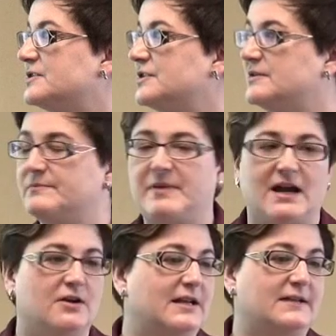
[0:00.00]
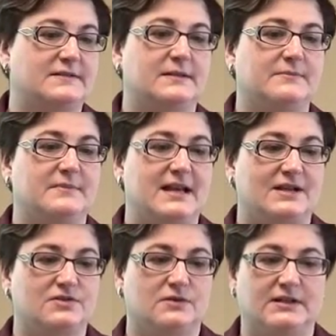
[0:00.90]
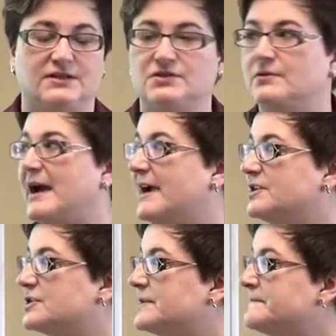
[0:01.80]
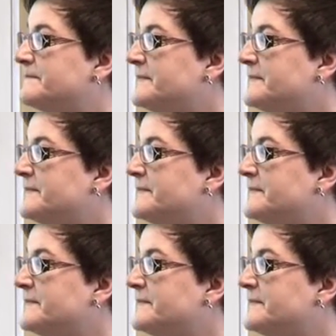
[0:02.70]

that should parallel some natural interaction.